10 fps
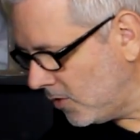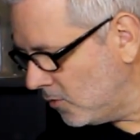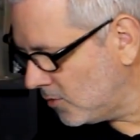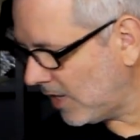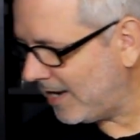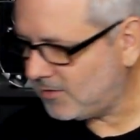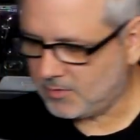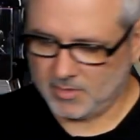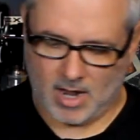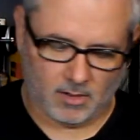used a
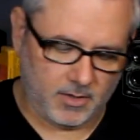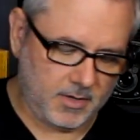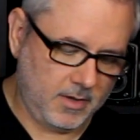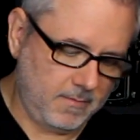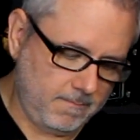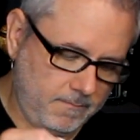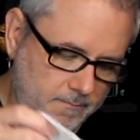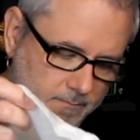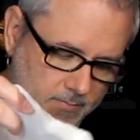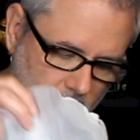solid
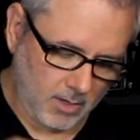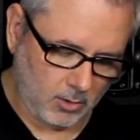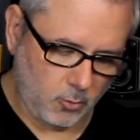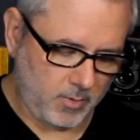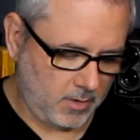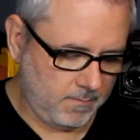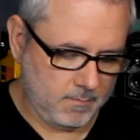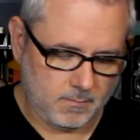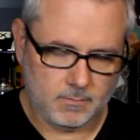aluminum